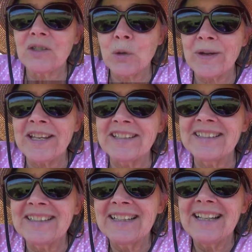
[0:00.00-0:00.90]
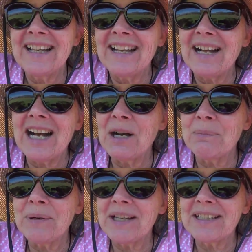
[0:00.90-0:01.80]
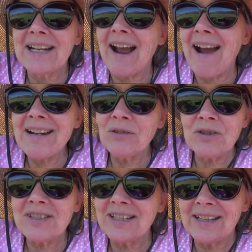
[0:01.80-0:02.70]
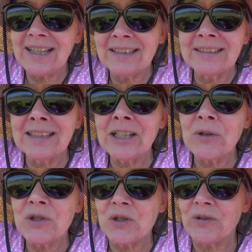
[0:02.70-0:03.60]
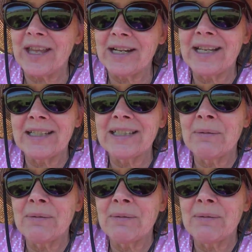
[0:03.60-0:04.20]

twin. But I don't see anything in the literature that